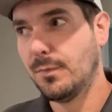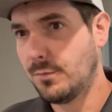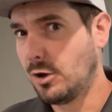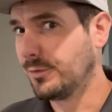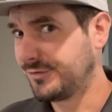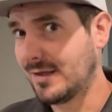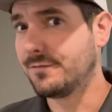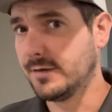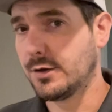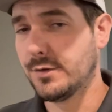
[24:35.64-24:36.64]
almost
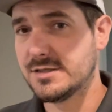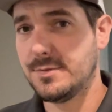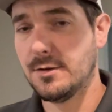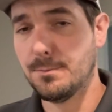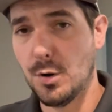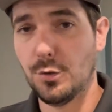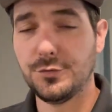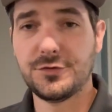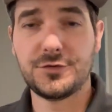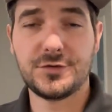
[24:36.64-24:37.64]
definitely going to be the
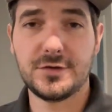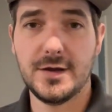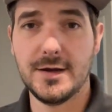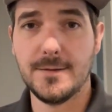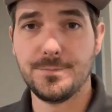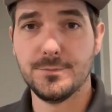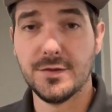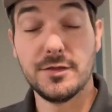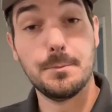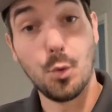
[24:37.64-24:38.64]
most
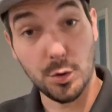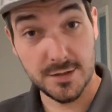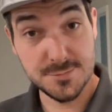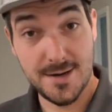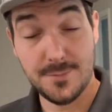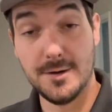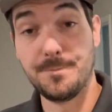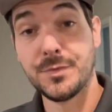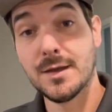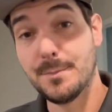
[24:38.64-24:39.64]
monthly mortgage payment,